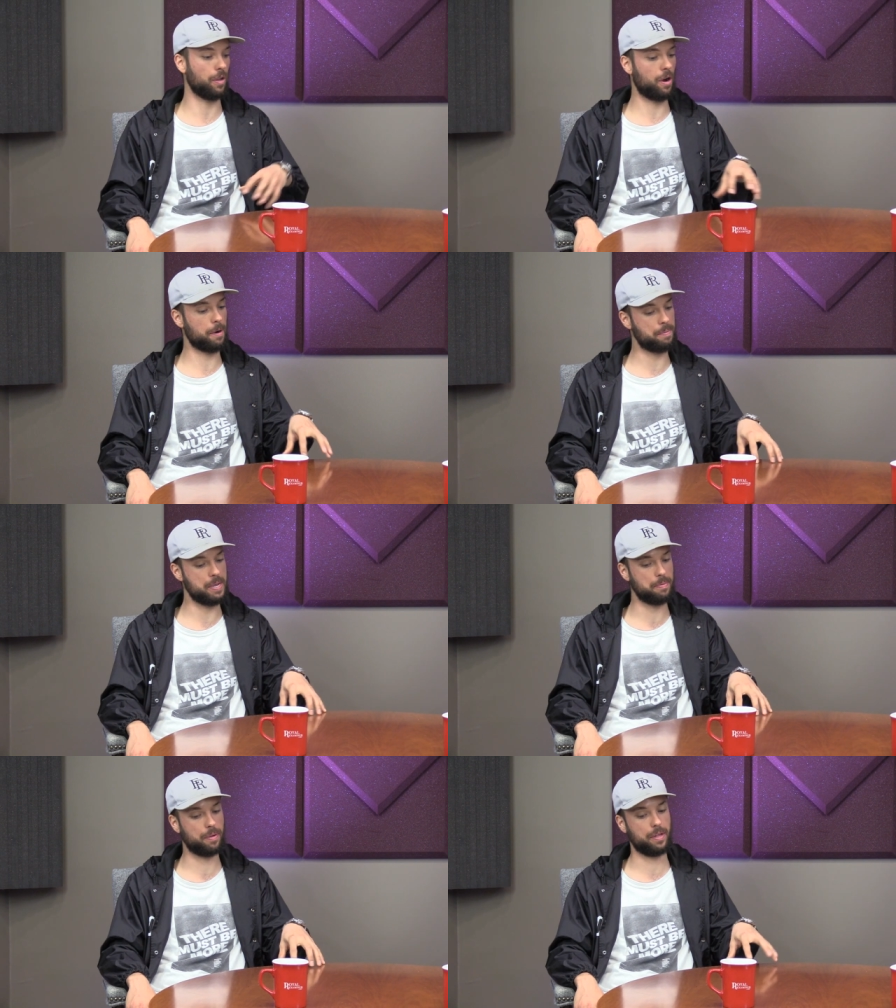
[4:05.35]
our our
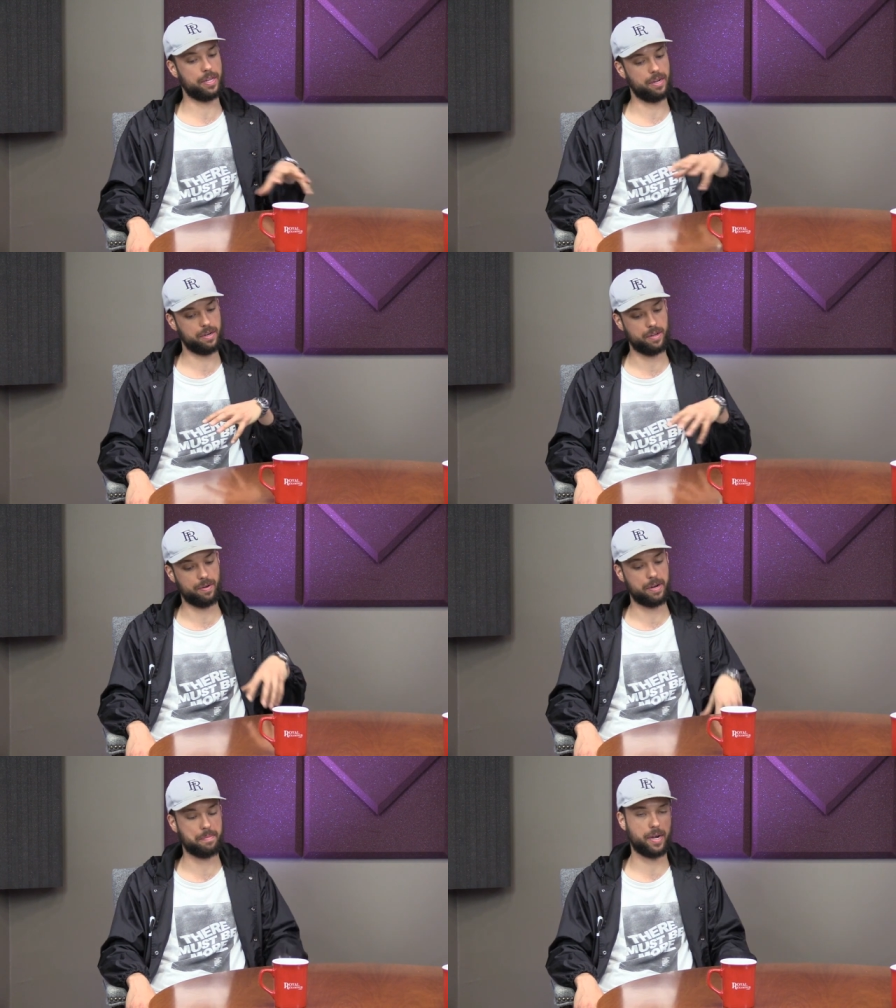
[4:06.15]
people, and then you
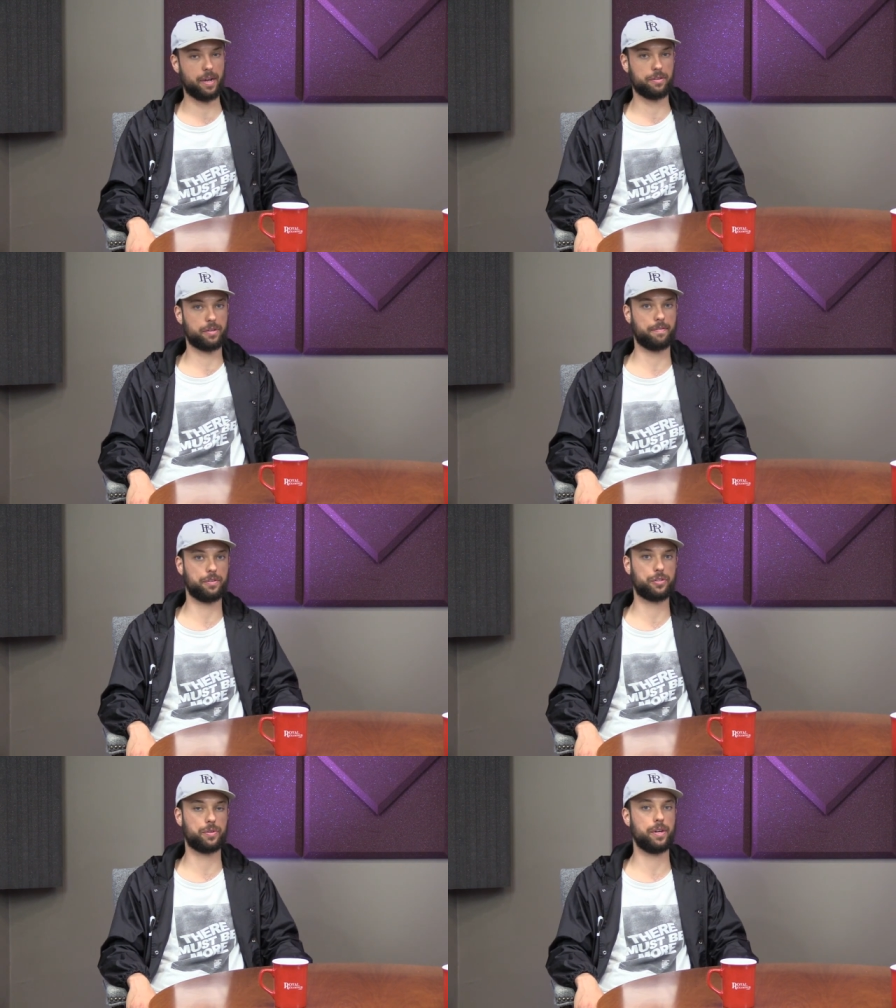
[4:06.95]
know anybody else off
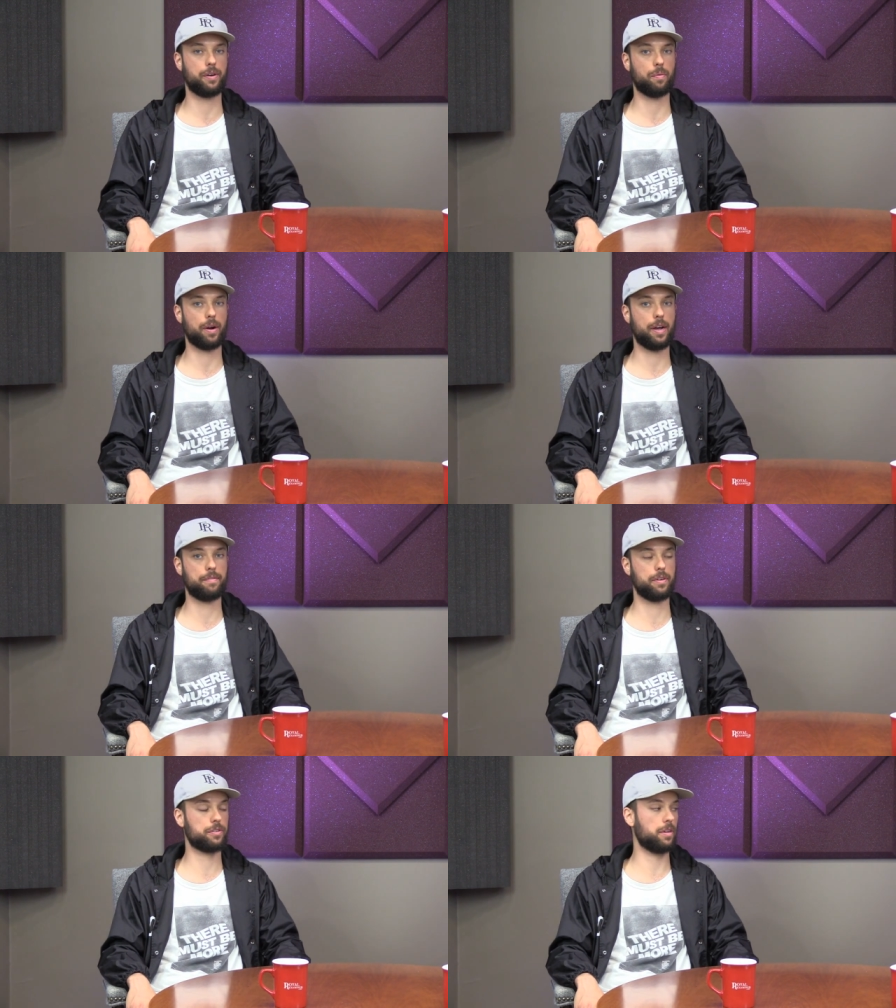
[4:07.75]
the street or
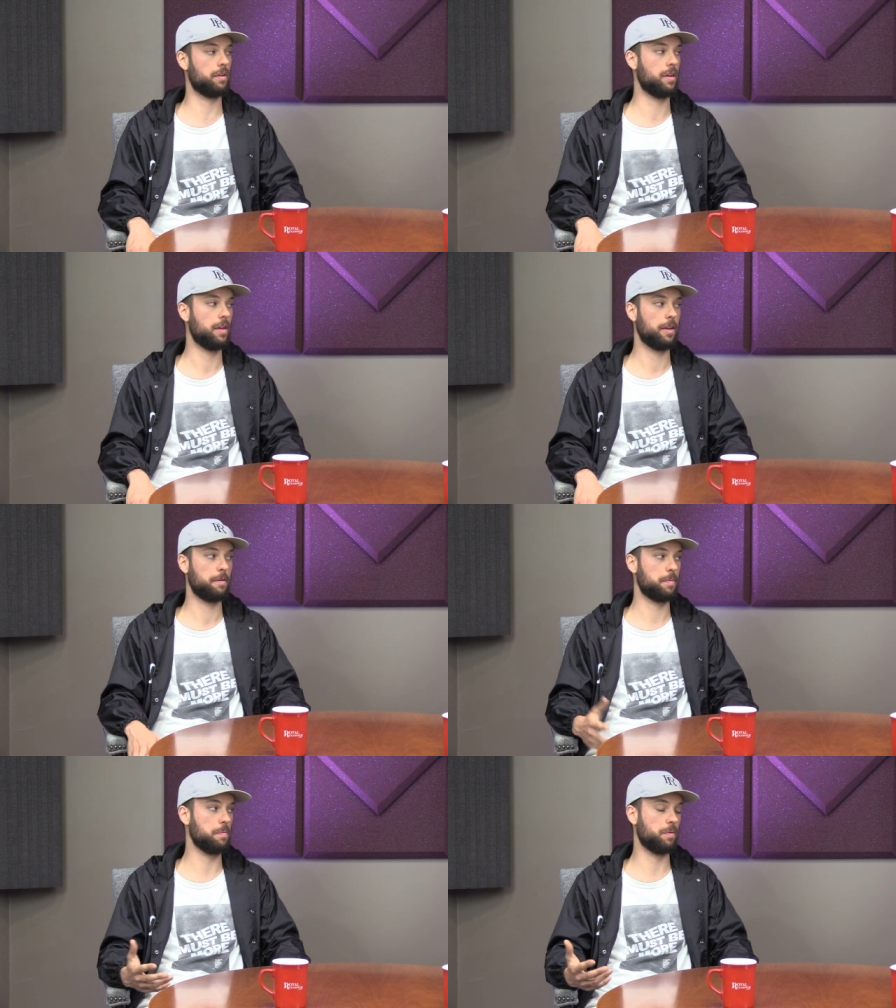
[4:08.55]
whatever. So
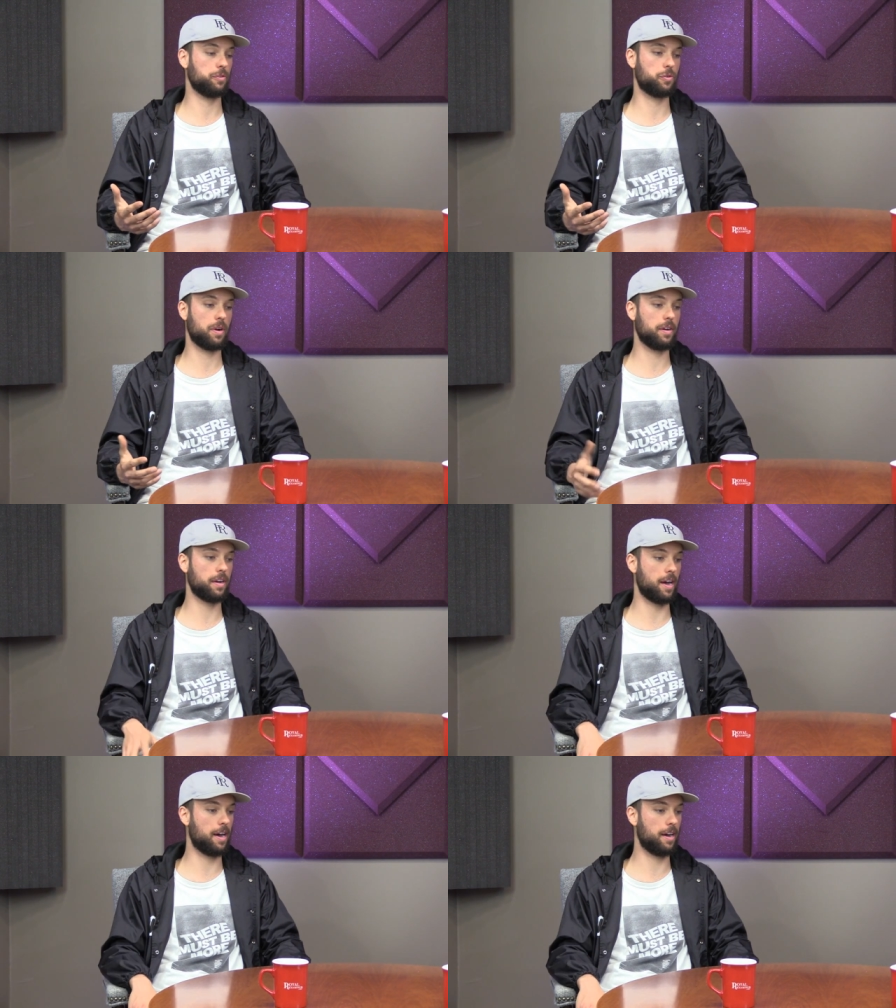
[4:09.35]
people
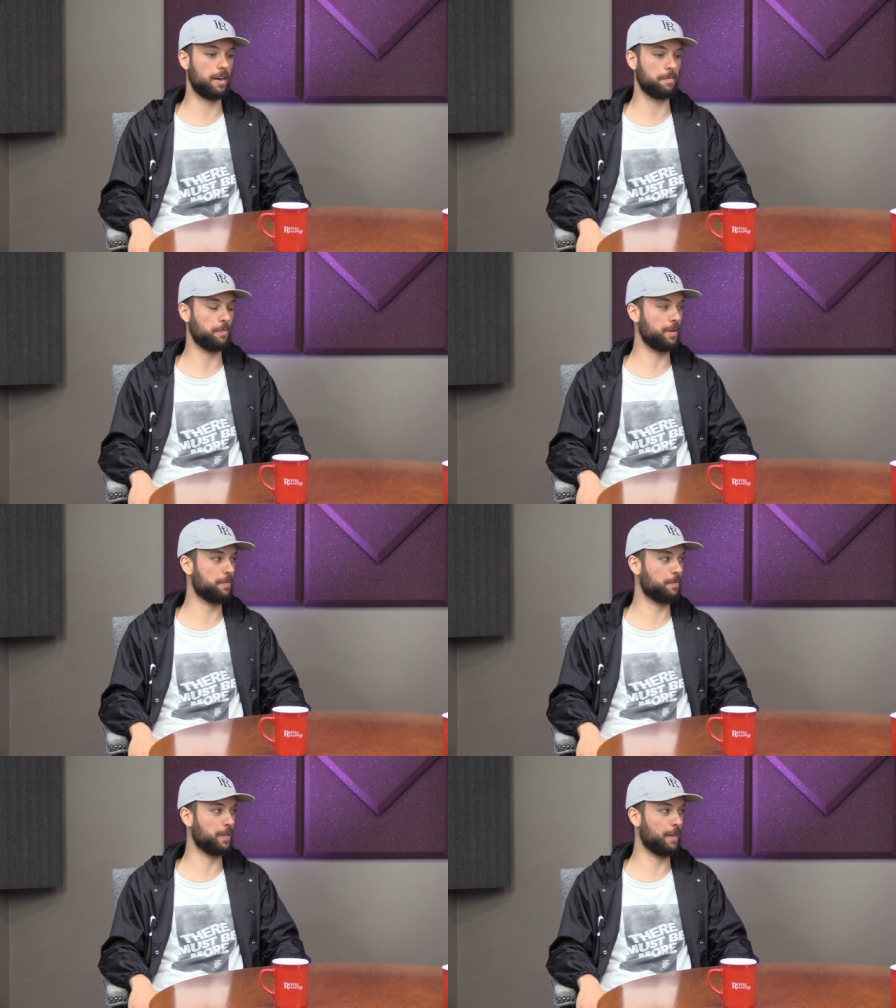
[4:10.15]
drunk, high. I mean,
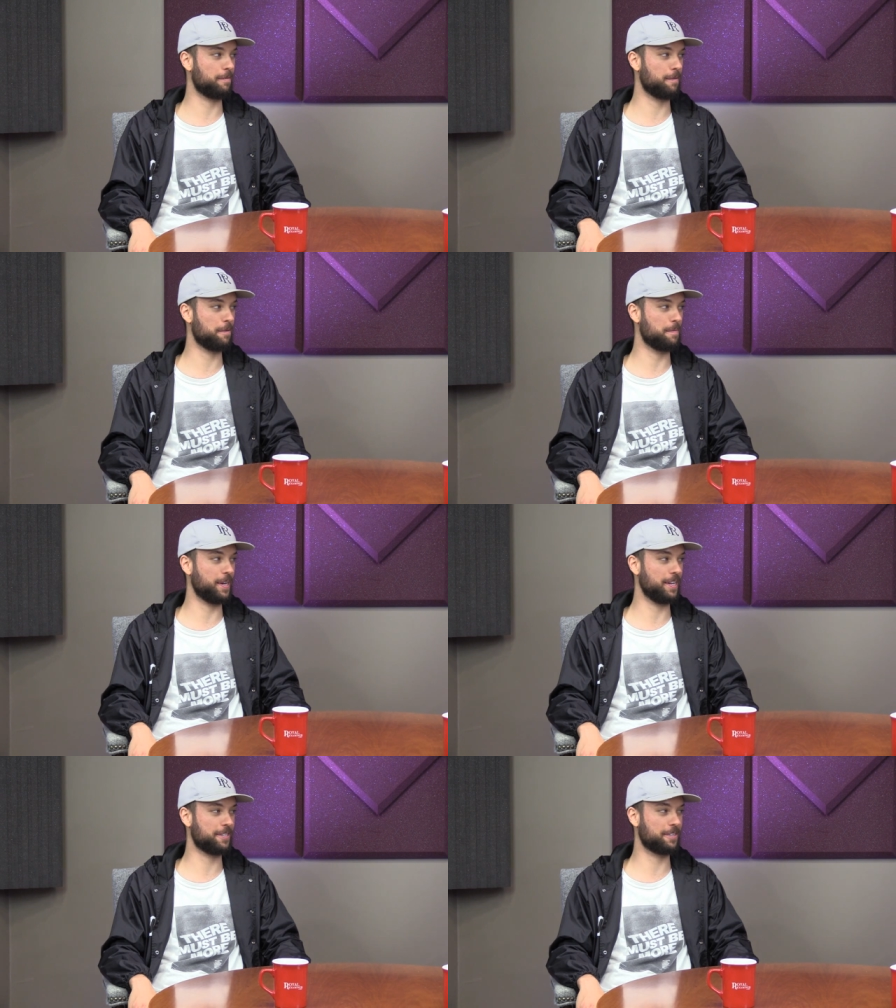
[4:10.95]
we, we love
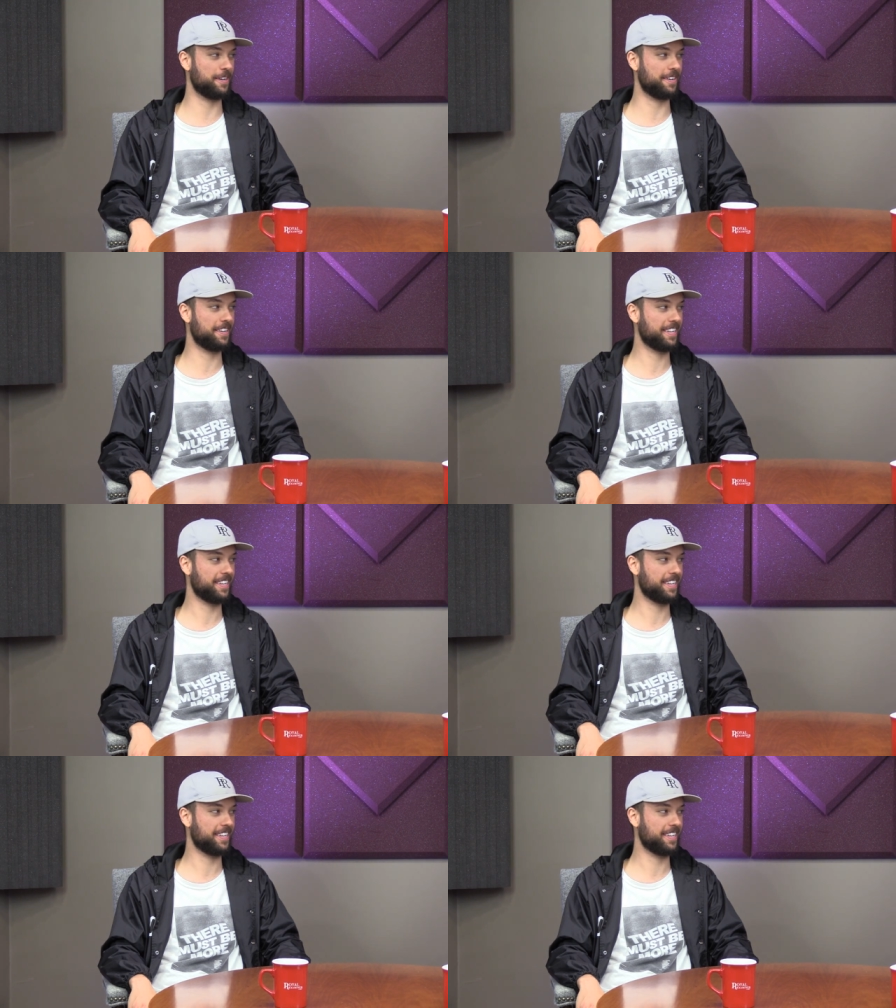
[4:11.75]
everybody. So, so. what's